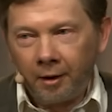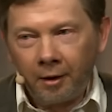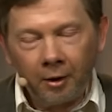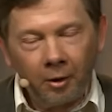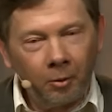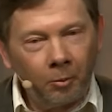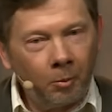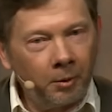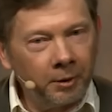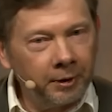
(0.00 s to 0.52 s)

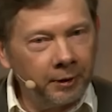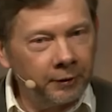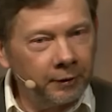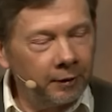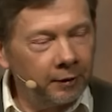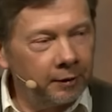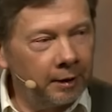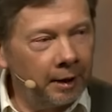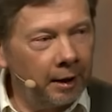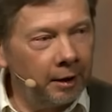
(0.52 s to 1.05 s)
What is
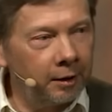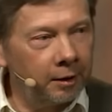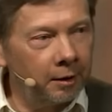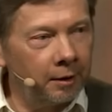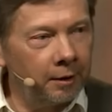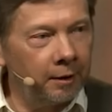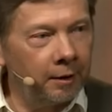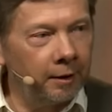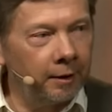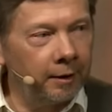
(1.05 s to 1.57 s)

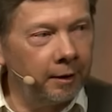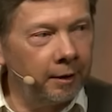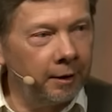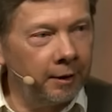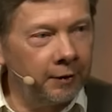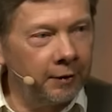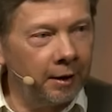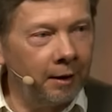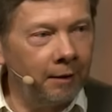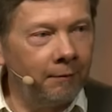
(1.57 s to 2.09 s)
essential
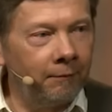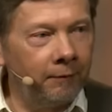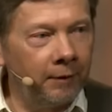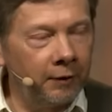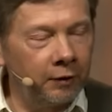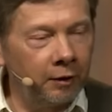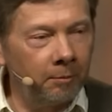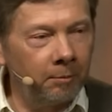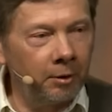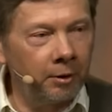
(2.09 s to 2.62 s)
is
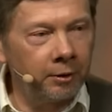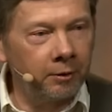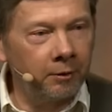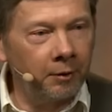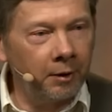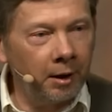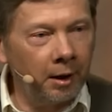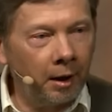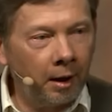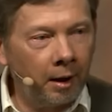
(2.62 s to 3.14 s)
invisible to
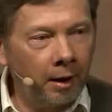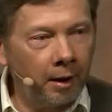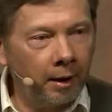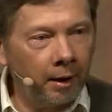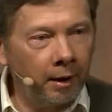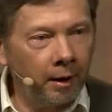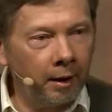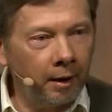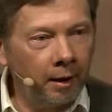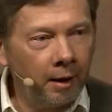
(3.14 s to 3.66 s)
the
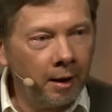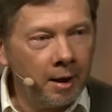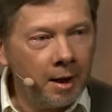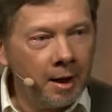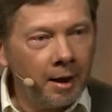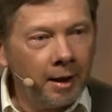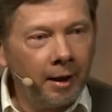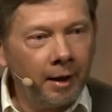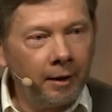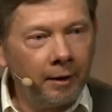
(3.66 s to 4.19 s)
eye,
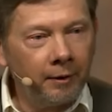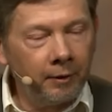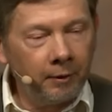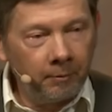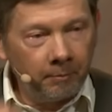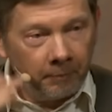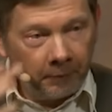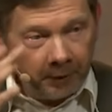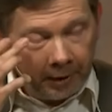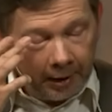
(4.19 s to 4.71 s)

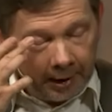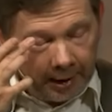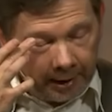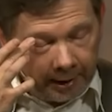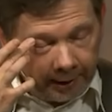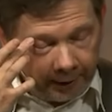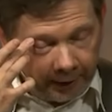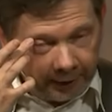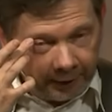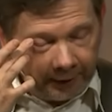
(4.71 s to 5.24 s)
the,
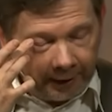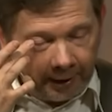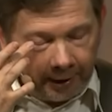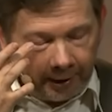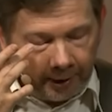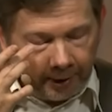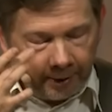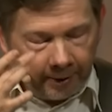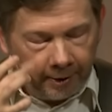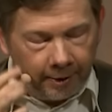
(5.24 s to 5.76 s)
uh, this
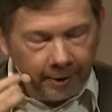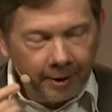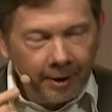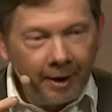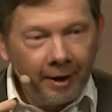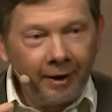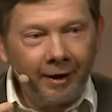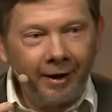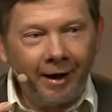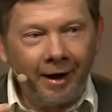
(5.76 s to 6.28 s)
eye.
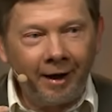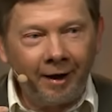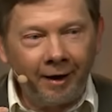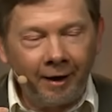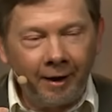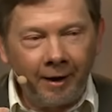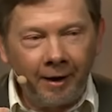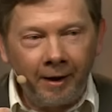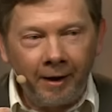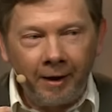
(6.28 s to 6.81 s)

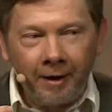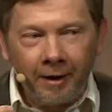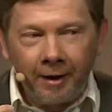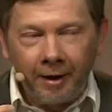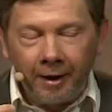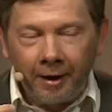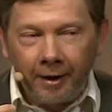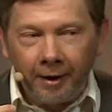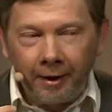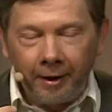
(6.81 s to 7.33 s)
Uh,
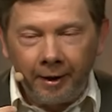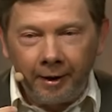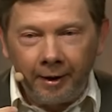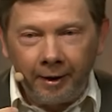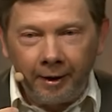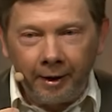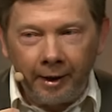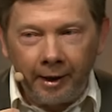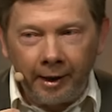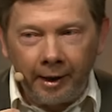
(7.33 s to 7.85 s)

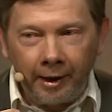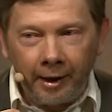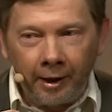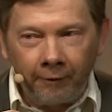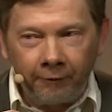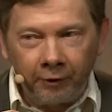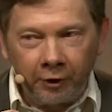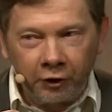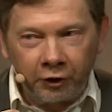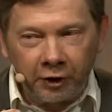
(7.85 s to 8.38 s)
uh,
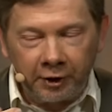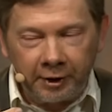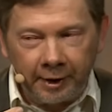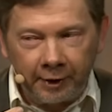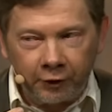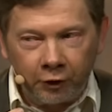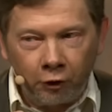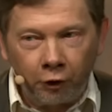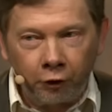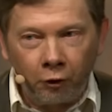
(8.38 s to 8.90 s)
it
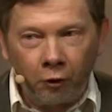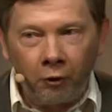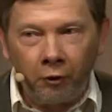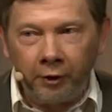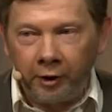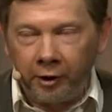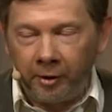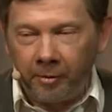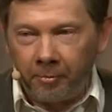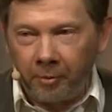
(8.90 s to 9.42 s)
does not
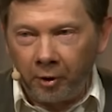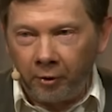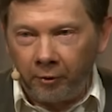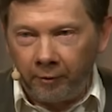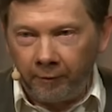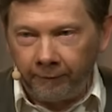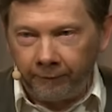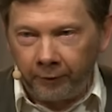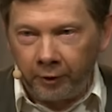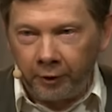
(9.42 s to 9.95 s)
only re
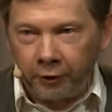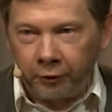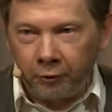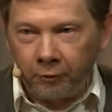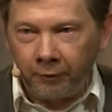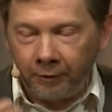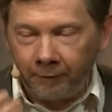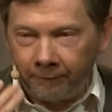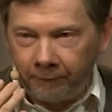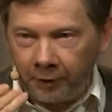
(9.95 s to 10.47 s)
refer to
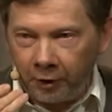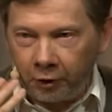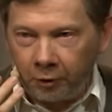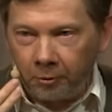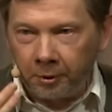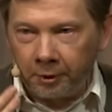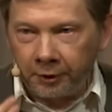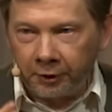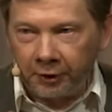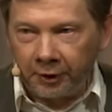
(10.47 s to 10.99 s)
the
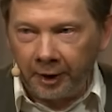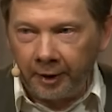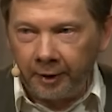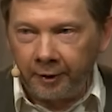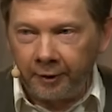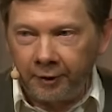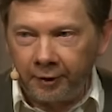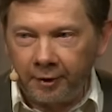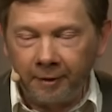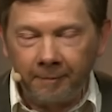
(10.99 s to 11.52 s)
visual
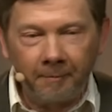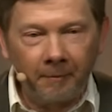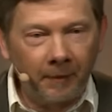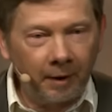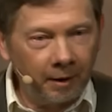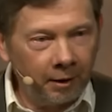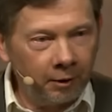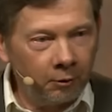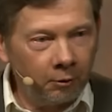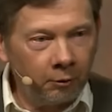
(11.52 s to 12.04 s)
sense,
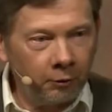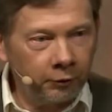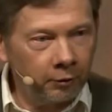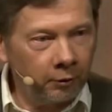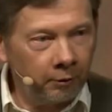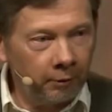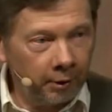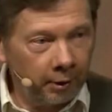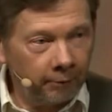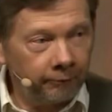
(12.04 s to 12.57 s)
it
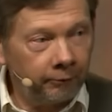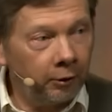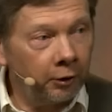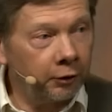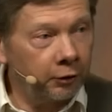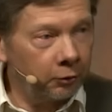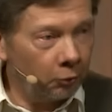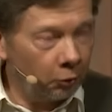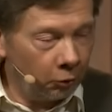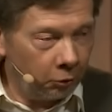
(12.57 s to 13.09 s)
also refers
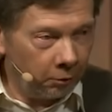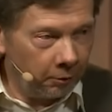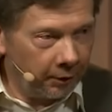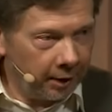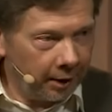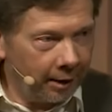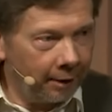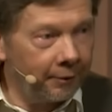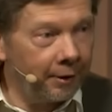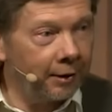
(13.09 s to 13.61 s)
to all the
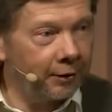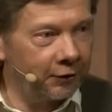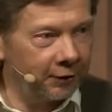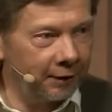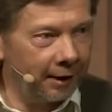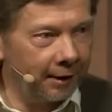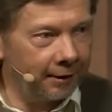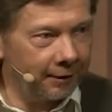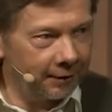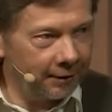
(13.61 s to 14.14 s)
other
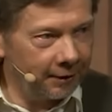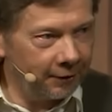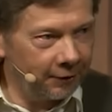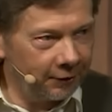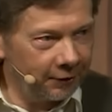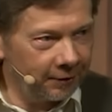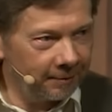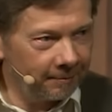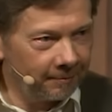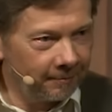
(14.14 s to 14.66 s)

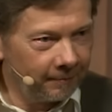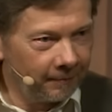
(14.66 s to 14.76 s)
senses.